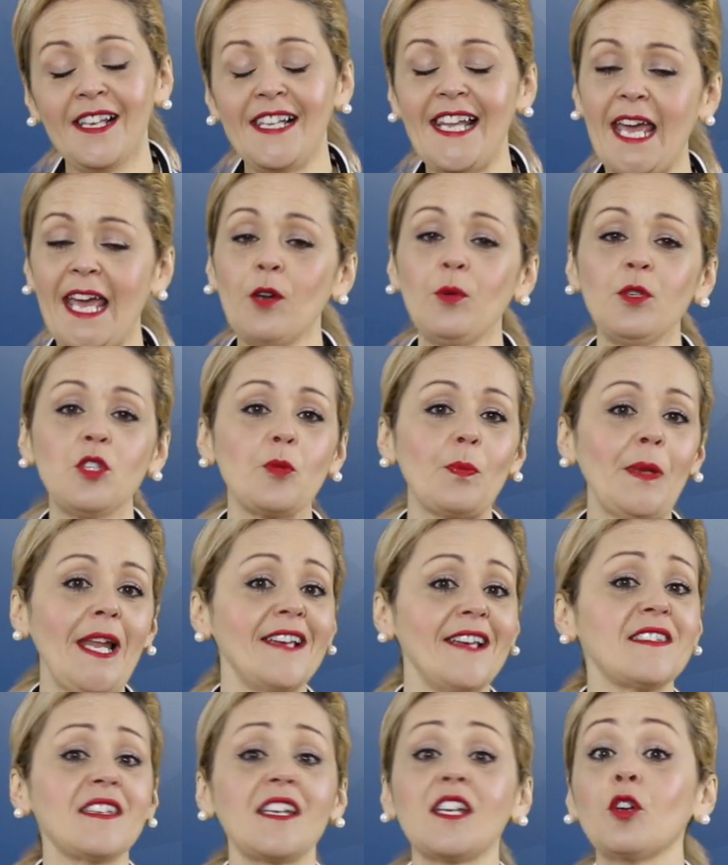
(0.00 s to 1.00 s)
Language
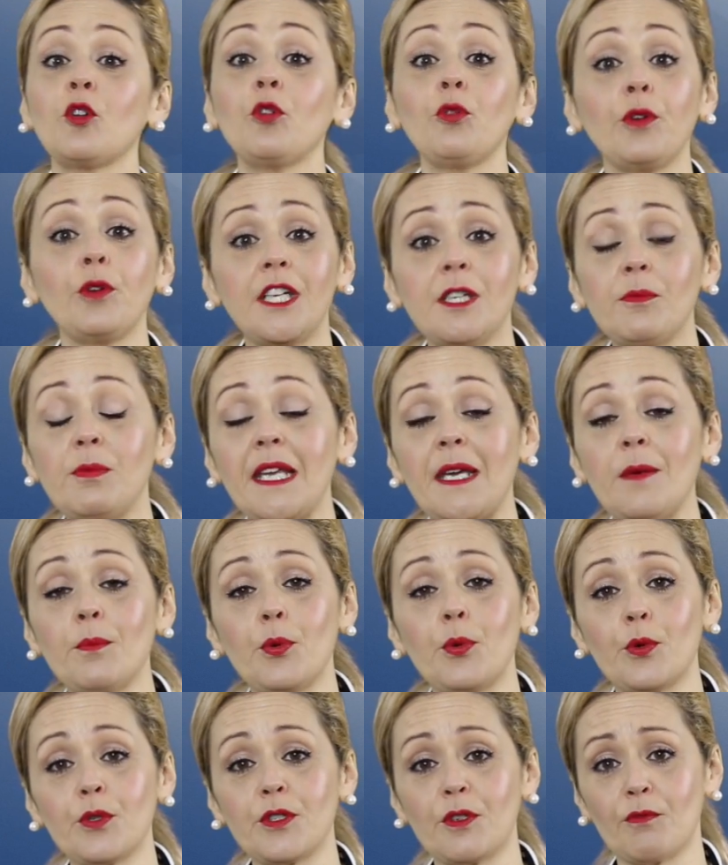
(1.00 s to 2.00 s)
plays an incredibly
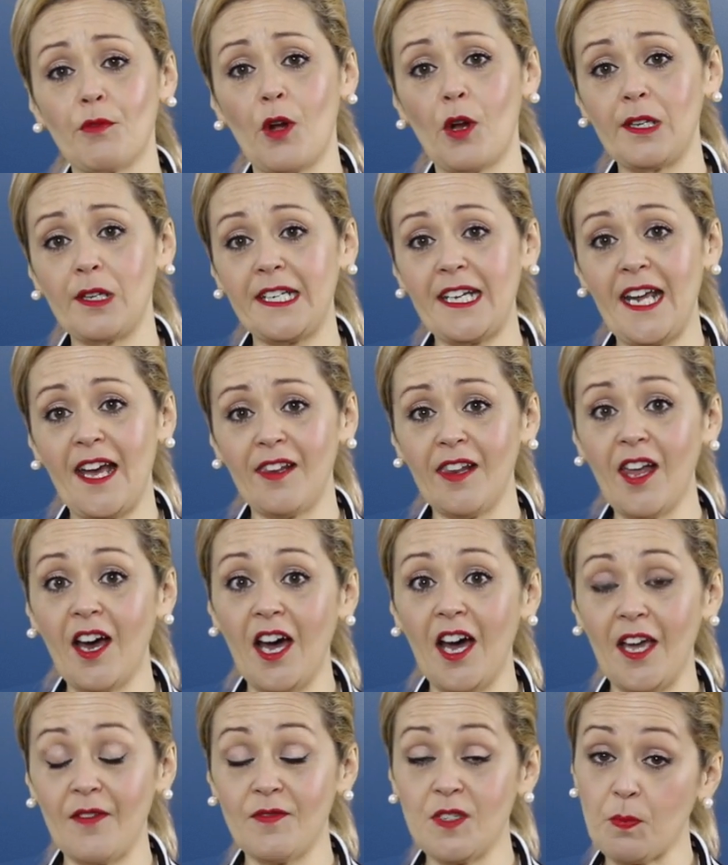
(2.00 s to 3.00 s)
important role in our
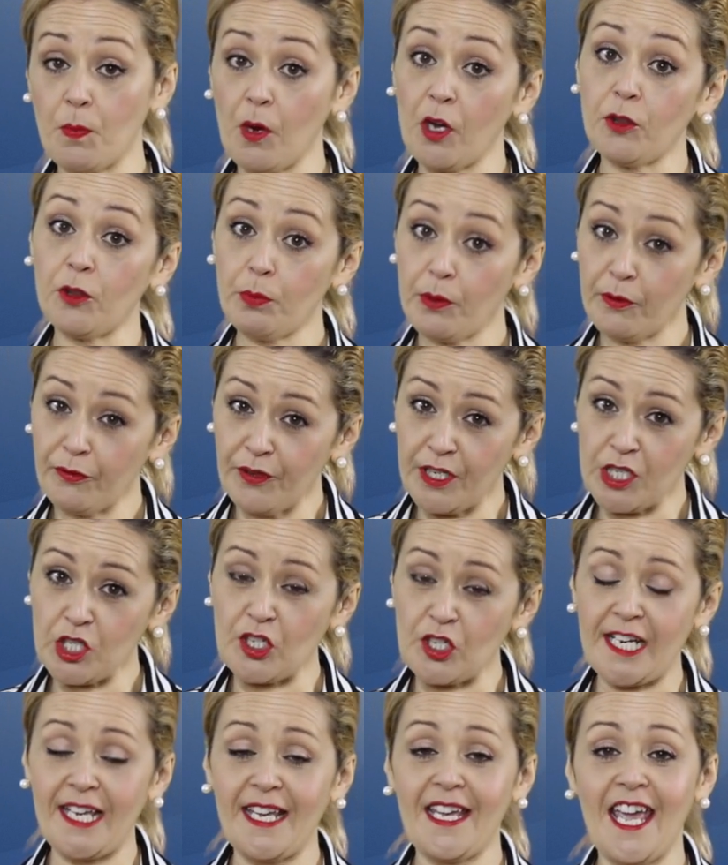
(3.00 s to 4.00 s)
lives, both
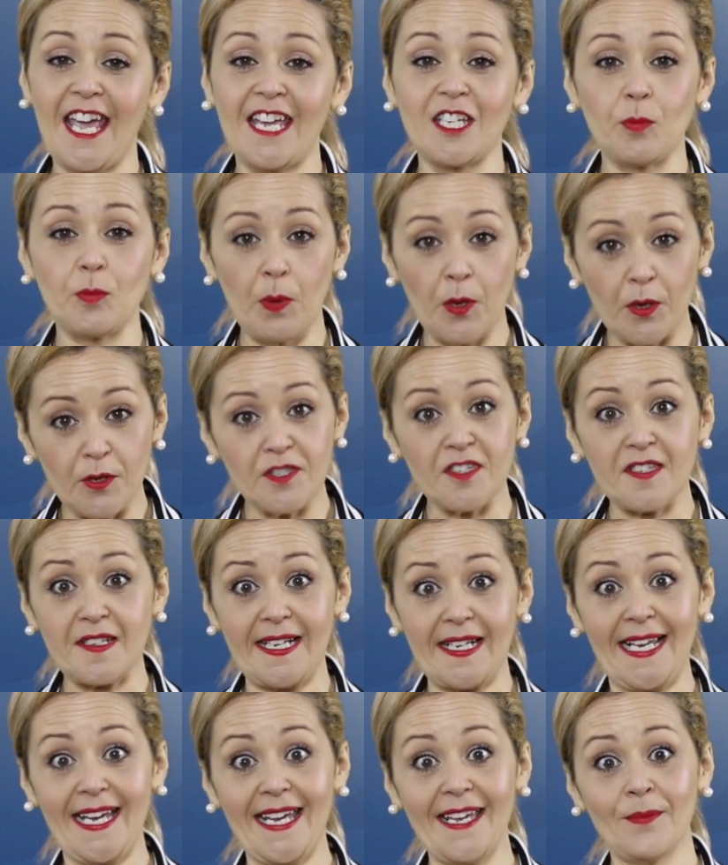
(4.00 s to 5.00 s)
professionally and
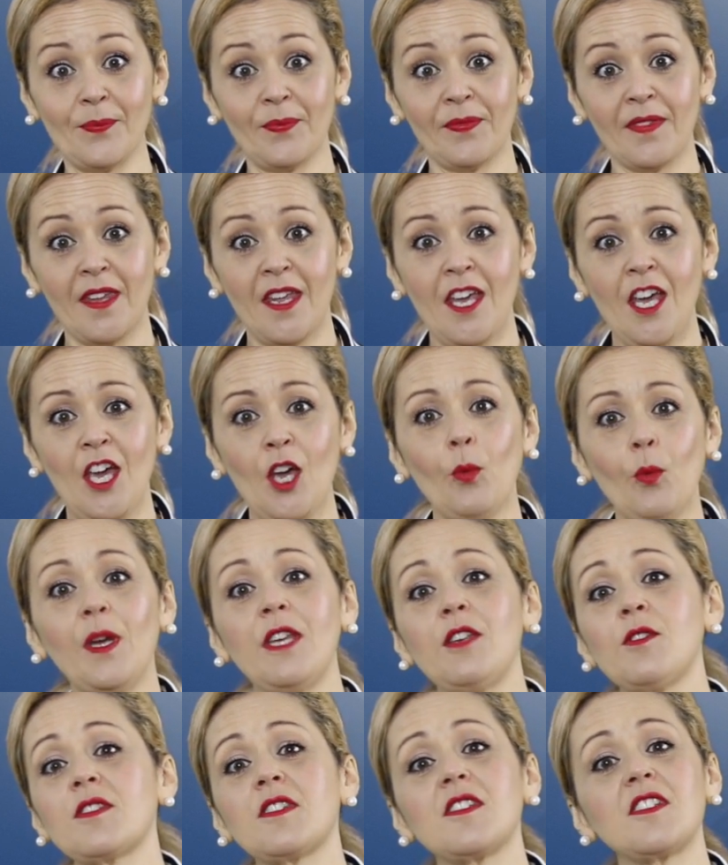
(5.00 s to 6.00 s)
personally.
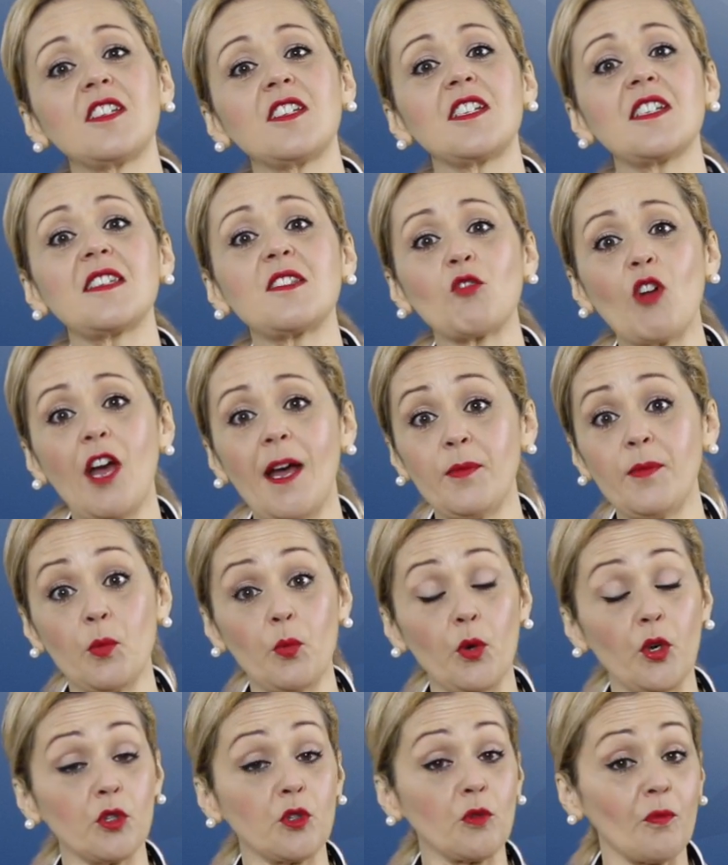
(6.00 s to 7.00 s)
We use it to describe
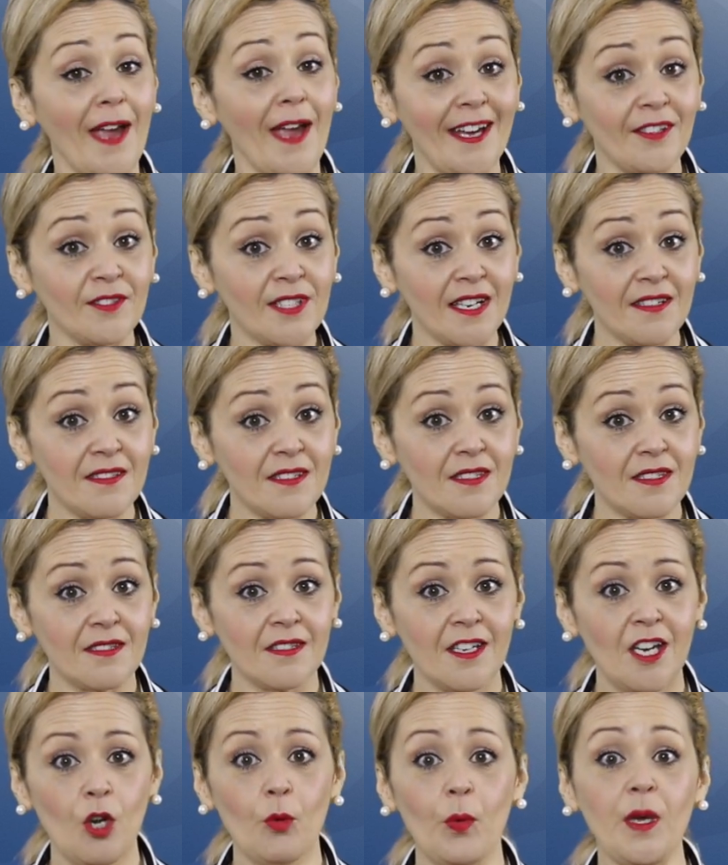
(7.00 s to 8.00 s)
the world around
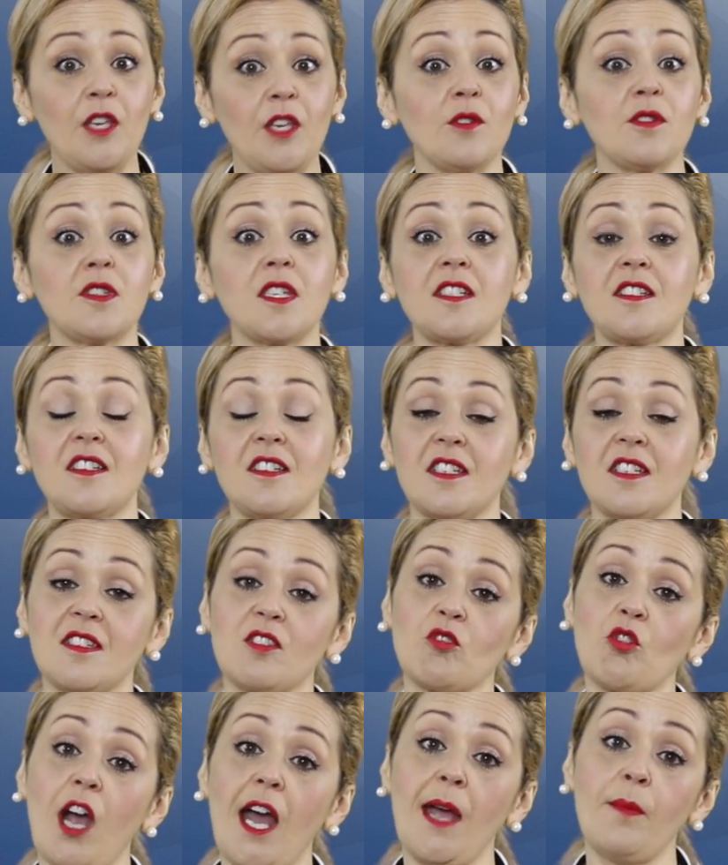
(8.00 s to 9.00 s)
us, we use it to
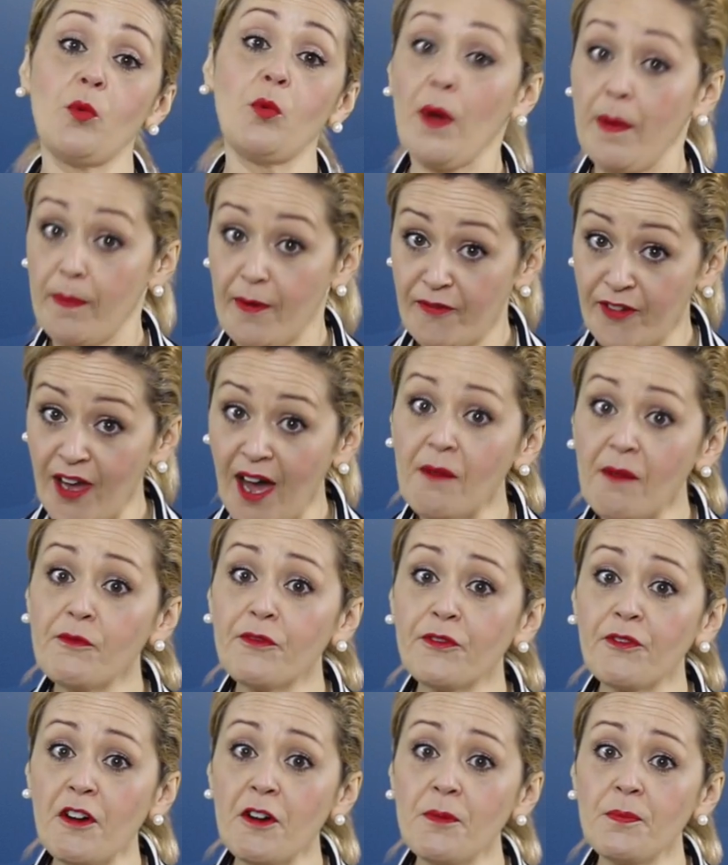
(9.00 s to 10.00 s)
describe where we've
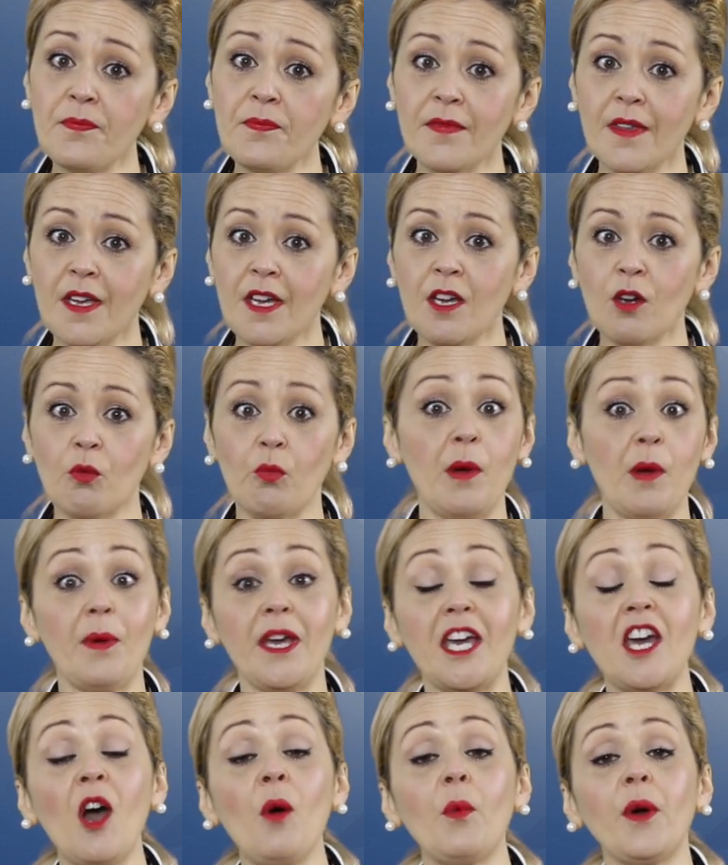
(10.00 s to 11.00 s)
come from, where
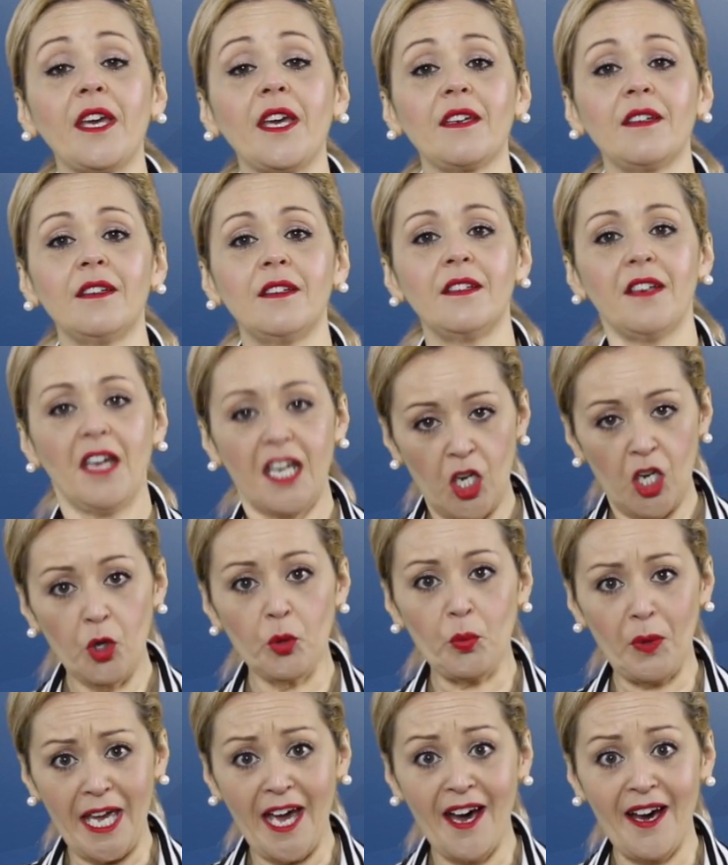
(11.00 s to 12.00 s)
we're going, and
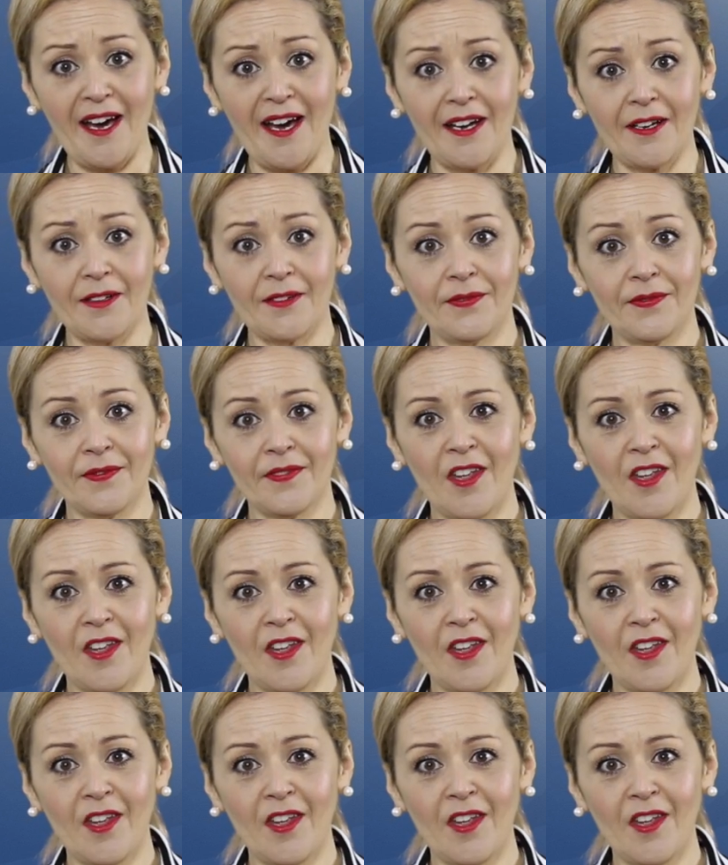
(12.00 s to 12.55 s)
who we are.